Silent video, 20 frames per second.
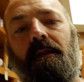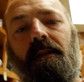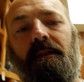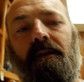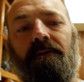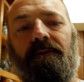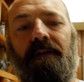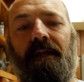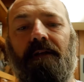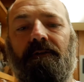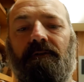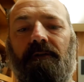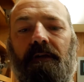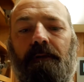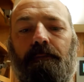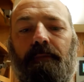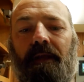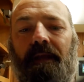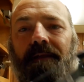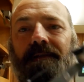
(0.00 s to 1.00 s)
There's actually
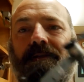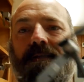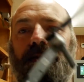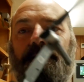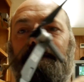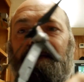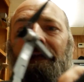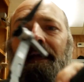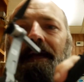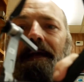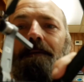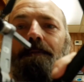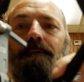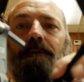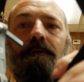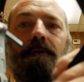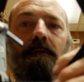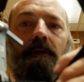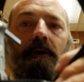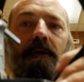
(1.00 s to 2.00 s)
a plastic tab
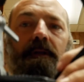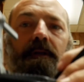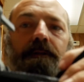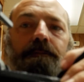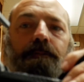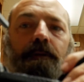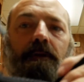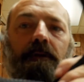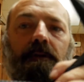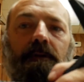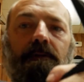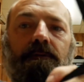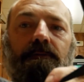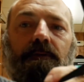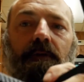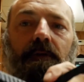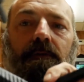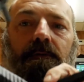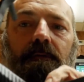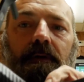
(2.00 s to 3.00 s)
on this part of the
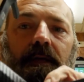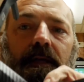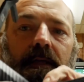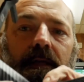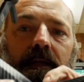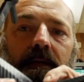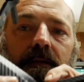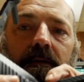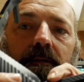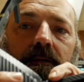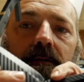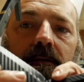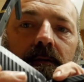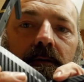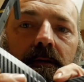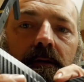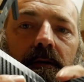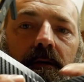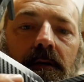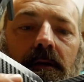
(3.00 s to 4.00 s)
drone right here
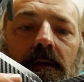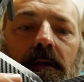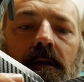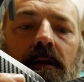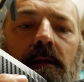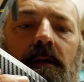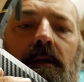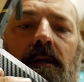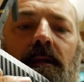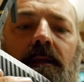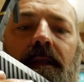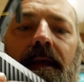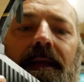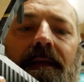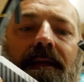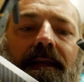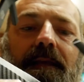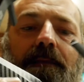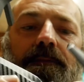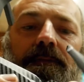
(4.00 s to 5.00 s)

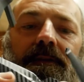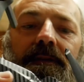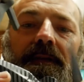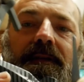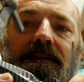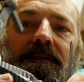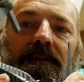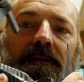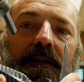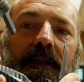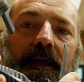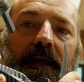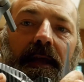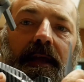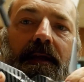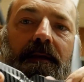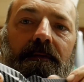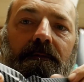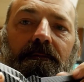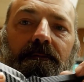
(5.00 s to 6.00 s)
that keeps this
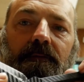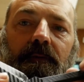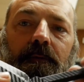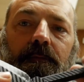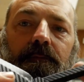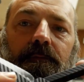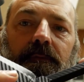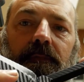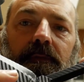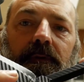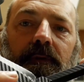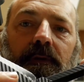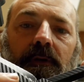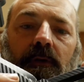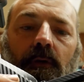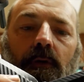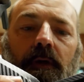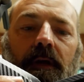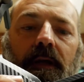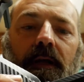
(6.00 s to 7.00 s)
leg from
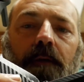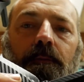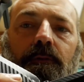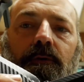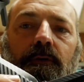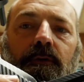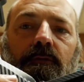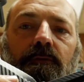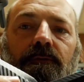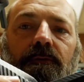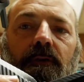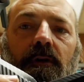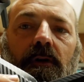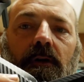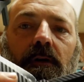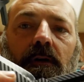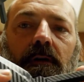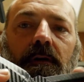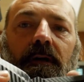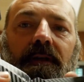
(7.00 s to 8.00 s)
going up too
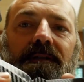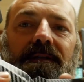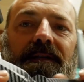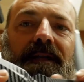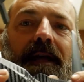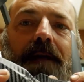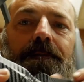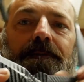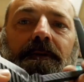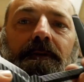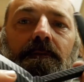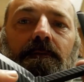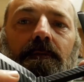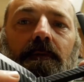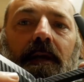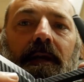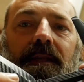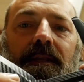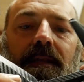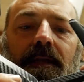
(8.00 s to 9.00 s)
far. It stops it
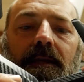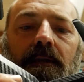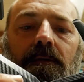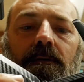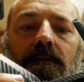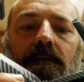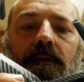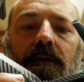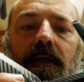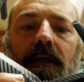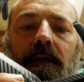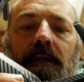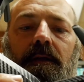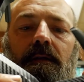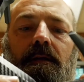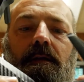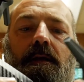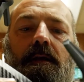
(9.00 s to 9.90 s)
right there, okay?